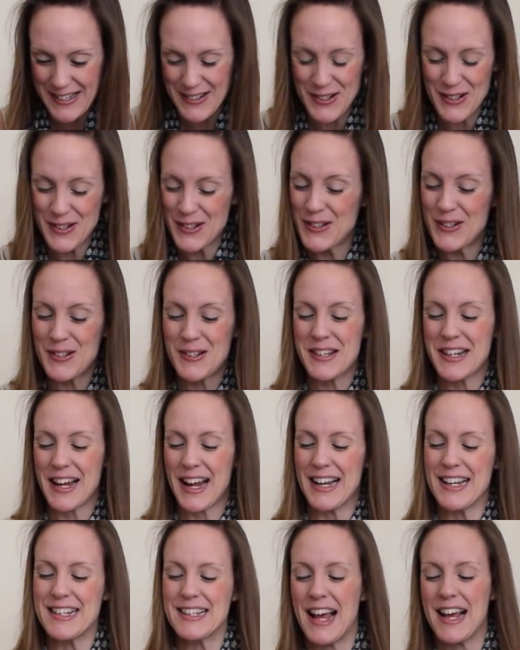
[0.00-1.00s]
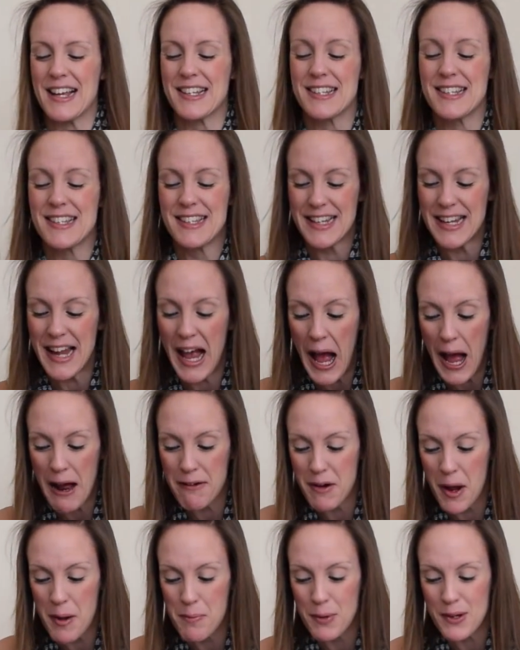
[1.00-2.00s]
just to kind of test and see how
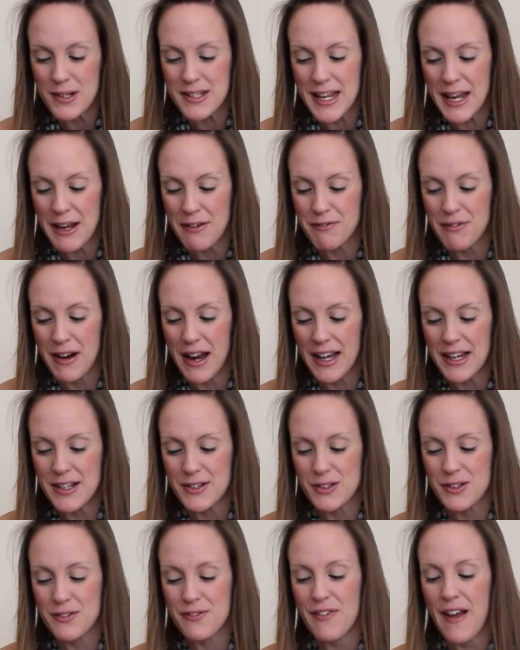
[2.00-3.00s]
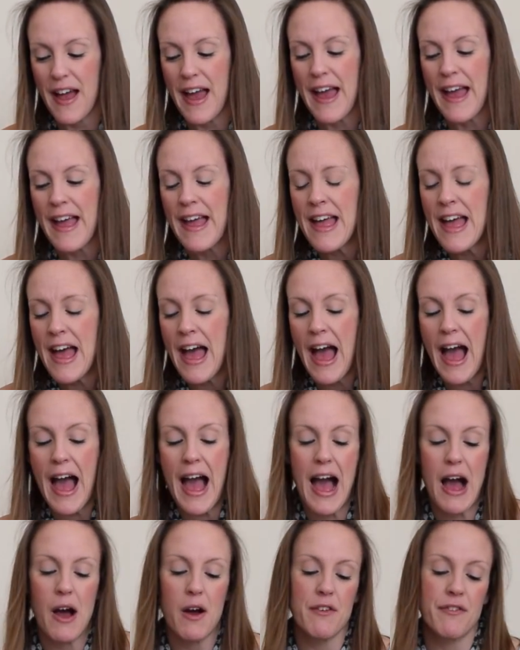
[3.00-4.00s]
robust it really does fare
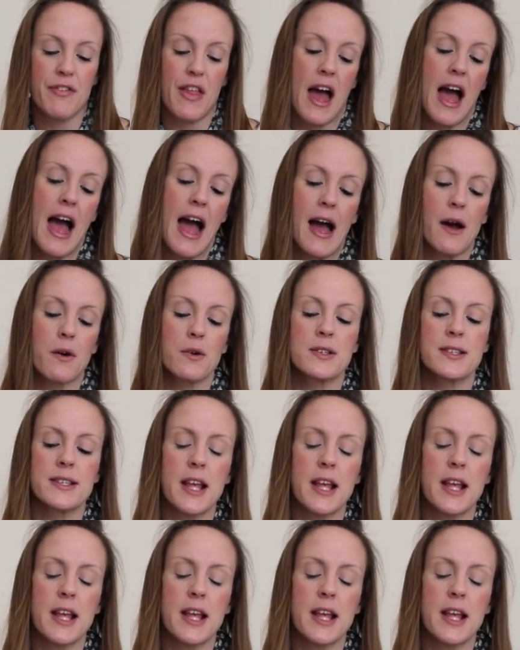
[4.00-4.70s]
out of the house.